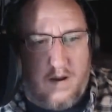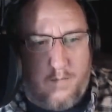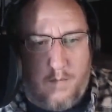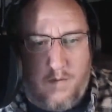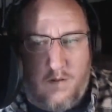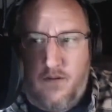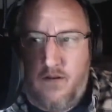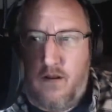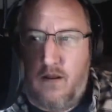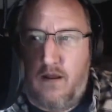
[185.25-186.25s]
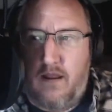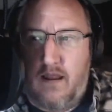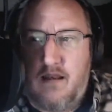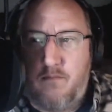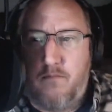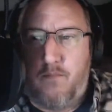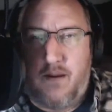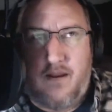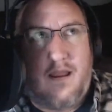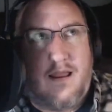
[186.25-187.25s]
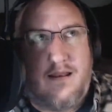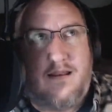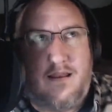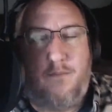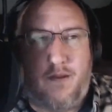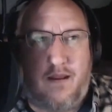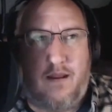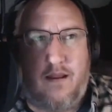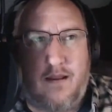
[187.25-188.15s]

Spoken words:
up a public NTP